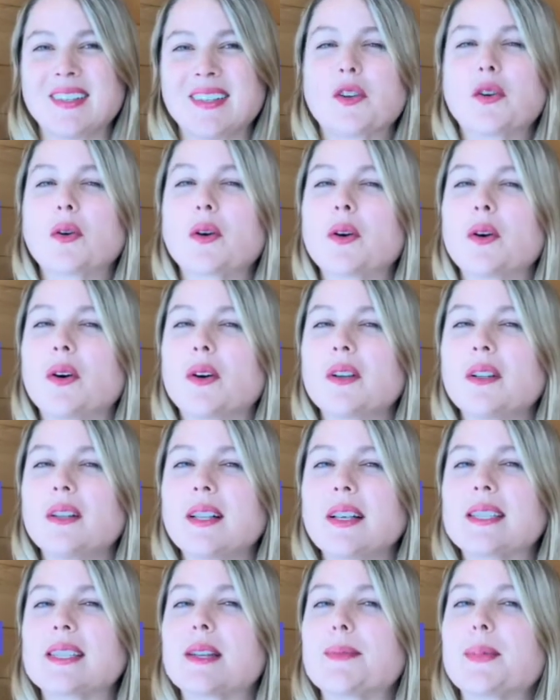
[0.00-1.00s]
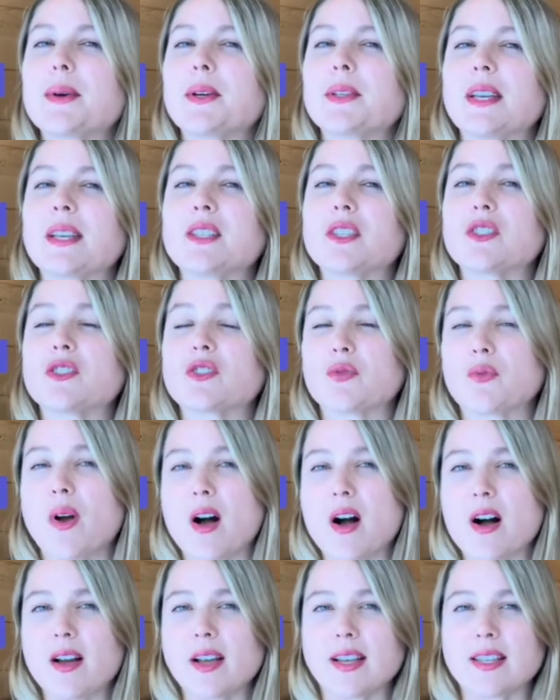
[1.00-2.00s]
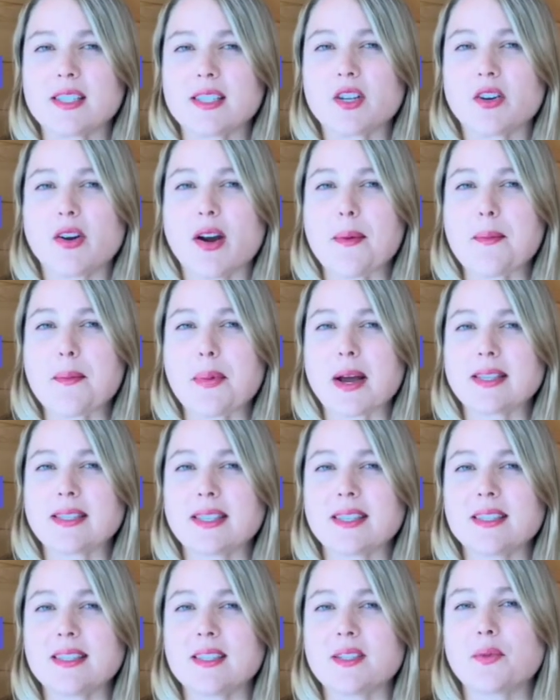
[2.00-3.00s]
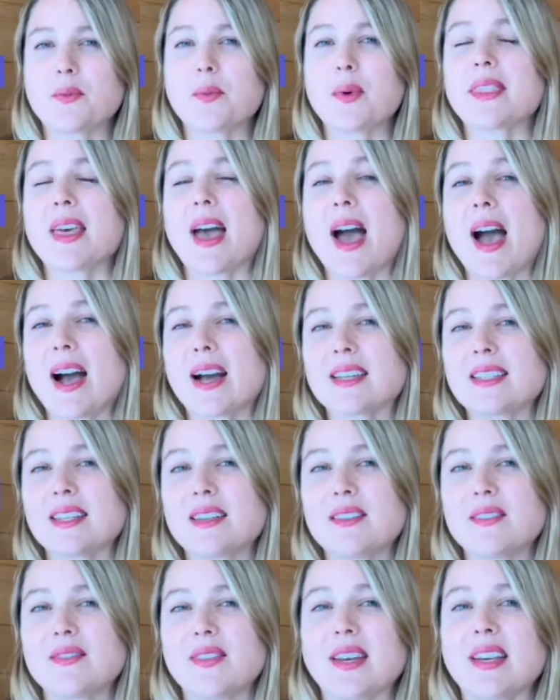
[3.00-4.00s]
Your goal is to build a strong Instagram presence with active,